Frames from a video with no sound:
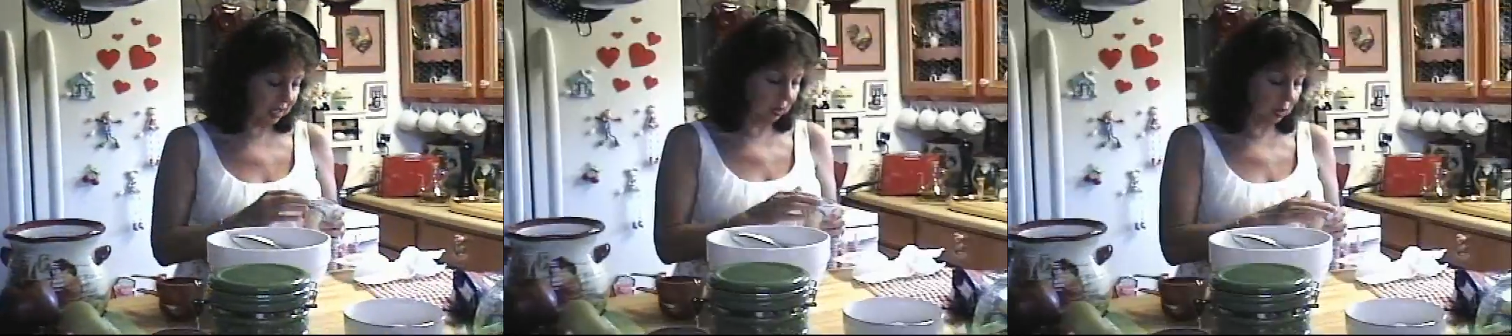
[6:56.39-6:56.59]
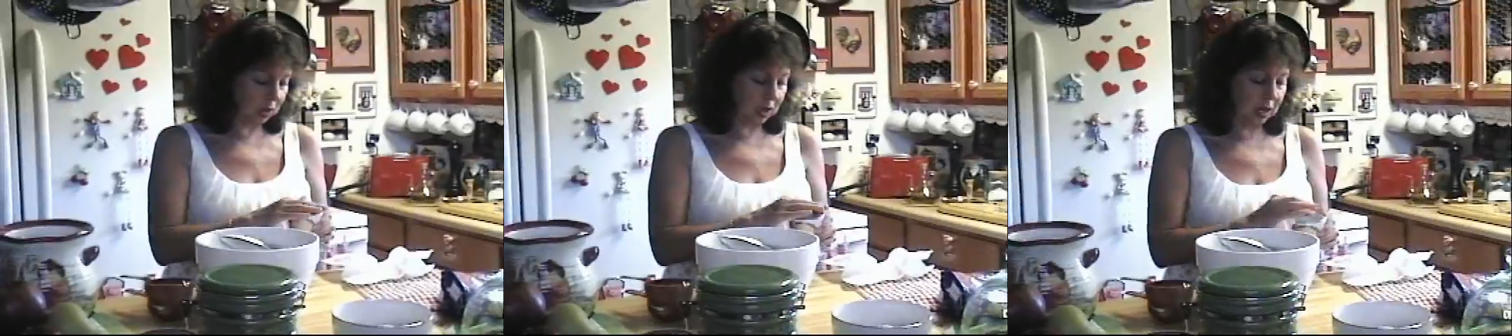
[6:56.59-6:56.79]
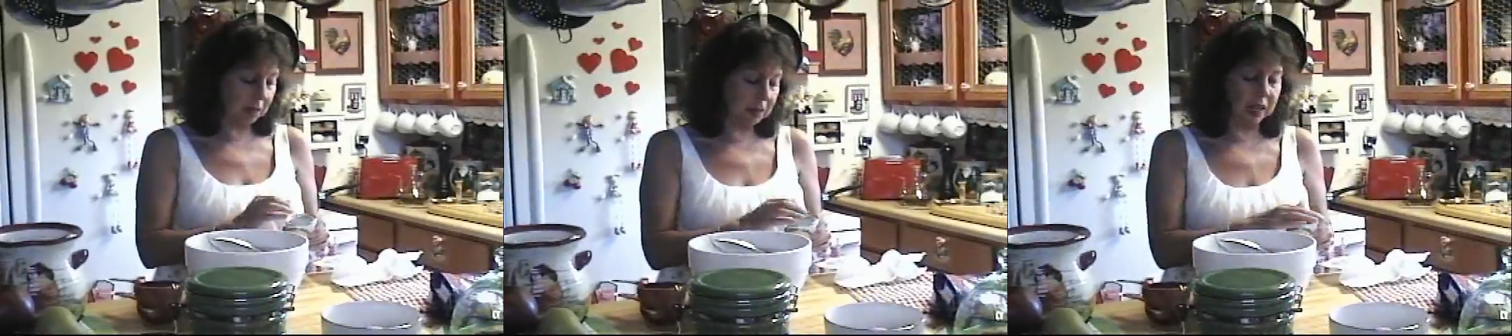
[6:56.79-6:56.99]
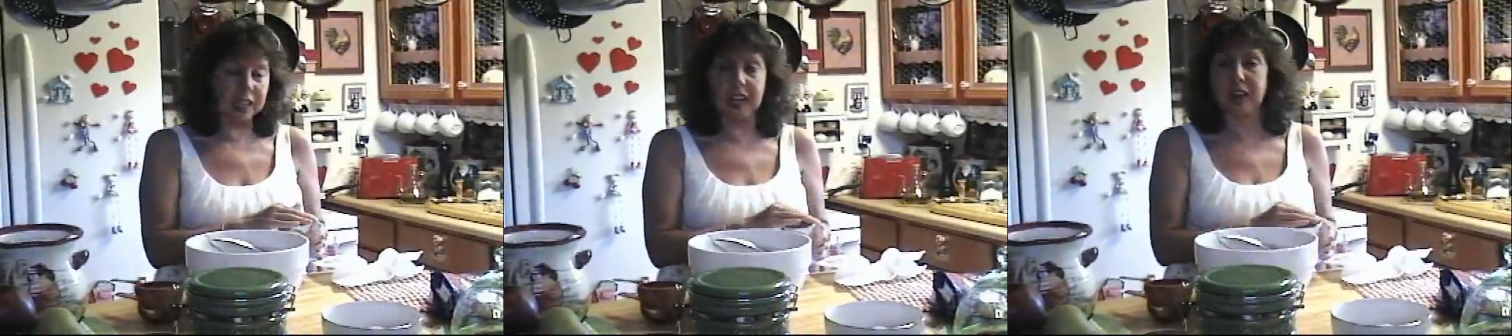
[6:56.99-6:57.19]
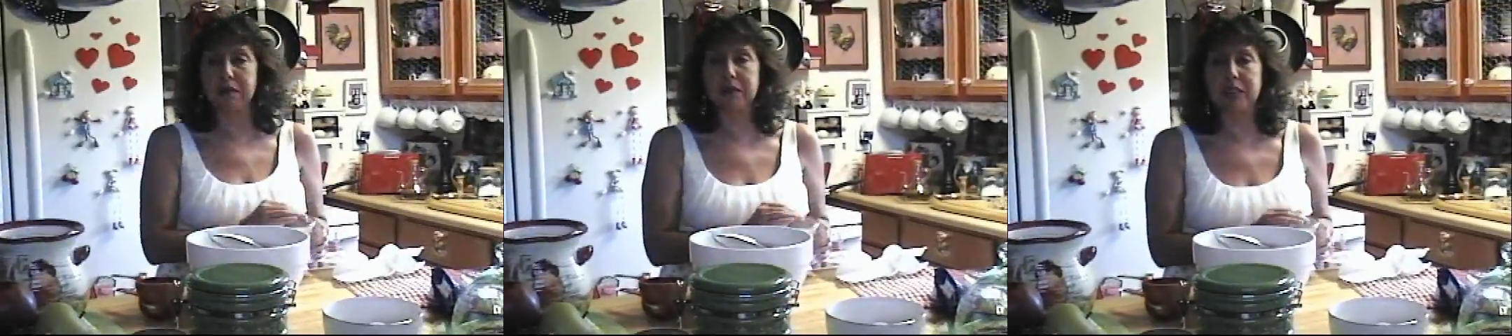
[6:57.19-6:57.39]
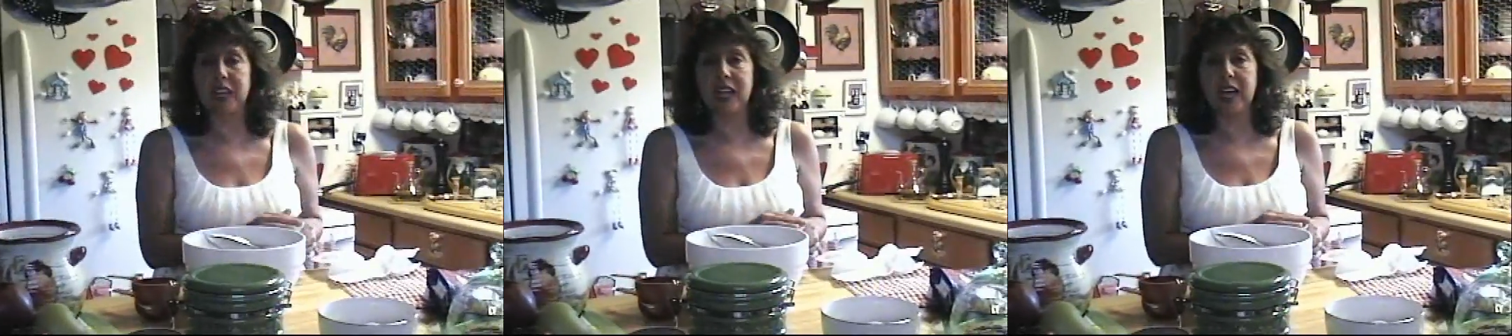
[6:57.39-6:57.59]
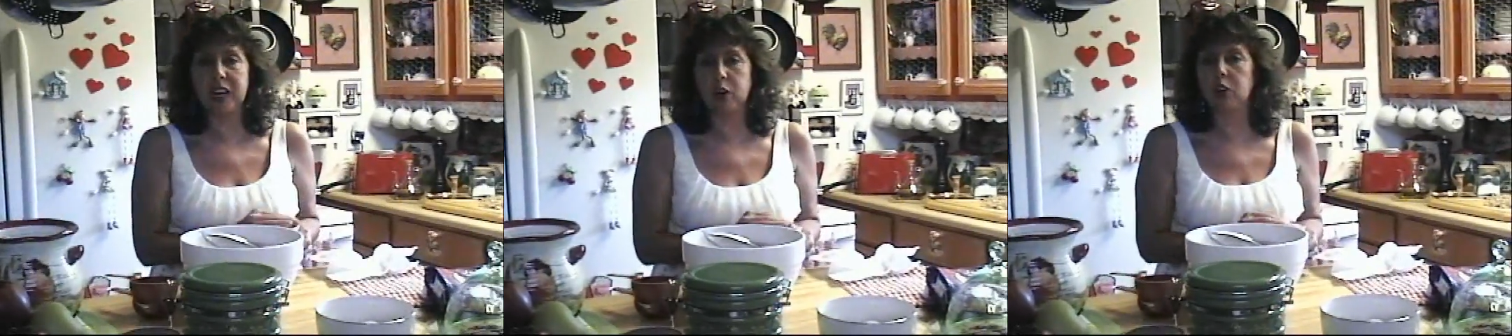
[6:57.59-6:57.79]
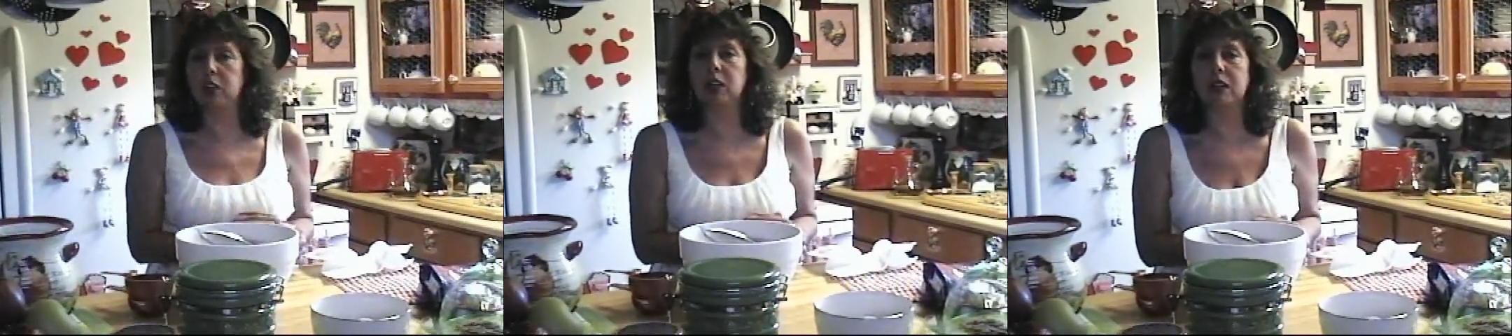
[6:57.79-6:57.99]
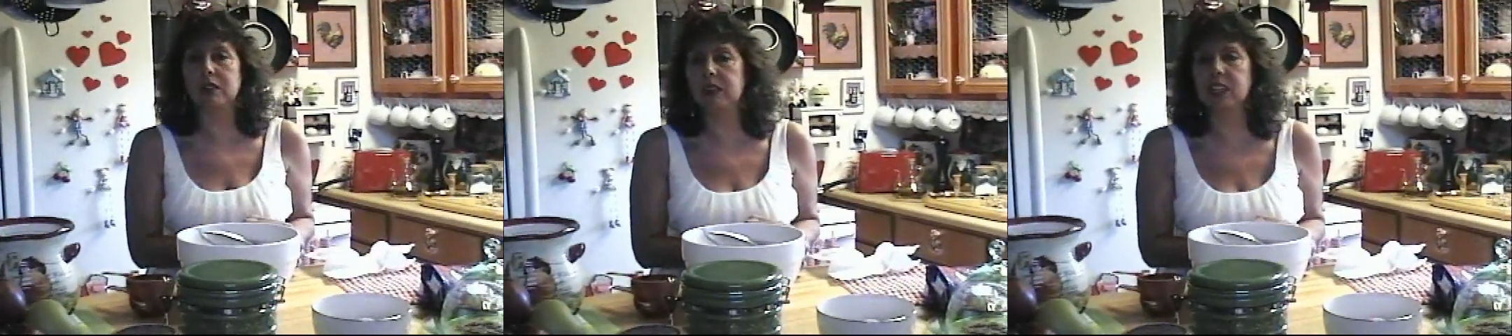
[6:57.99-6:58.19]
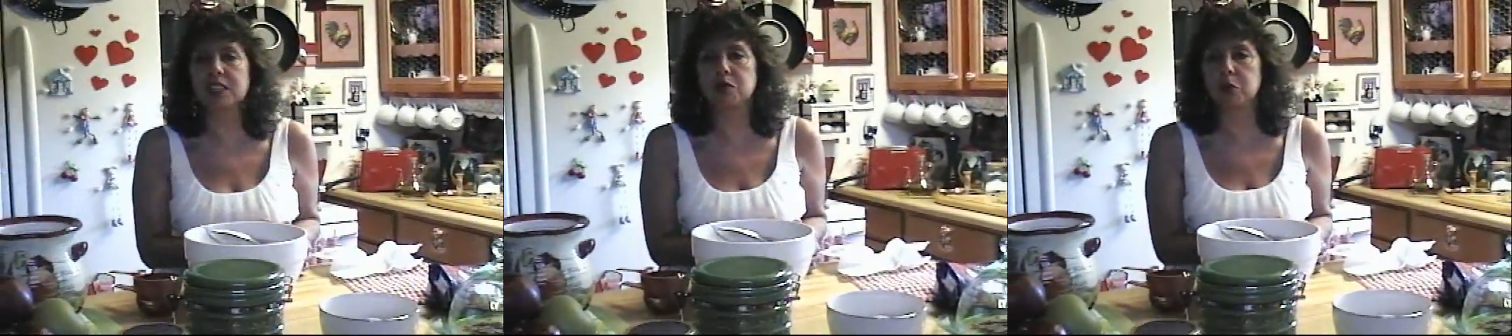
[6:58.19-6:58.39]
or somebody out there, or Clint
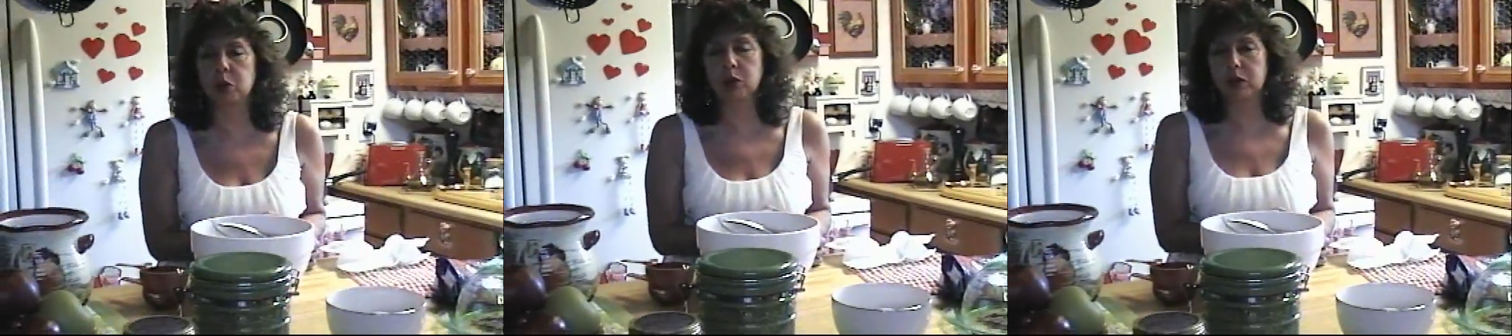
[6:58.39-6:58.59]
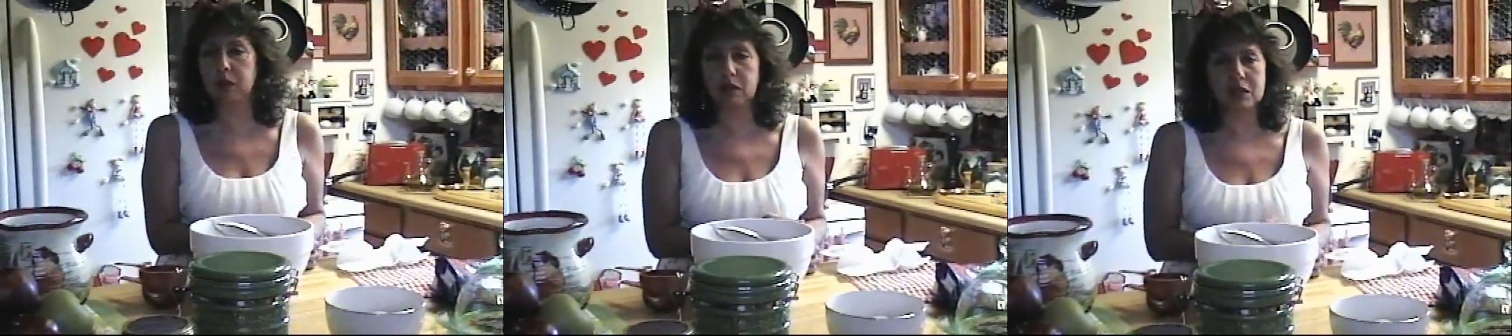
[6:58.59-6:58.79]
Eastwood,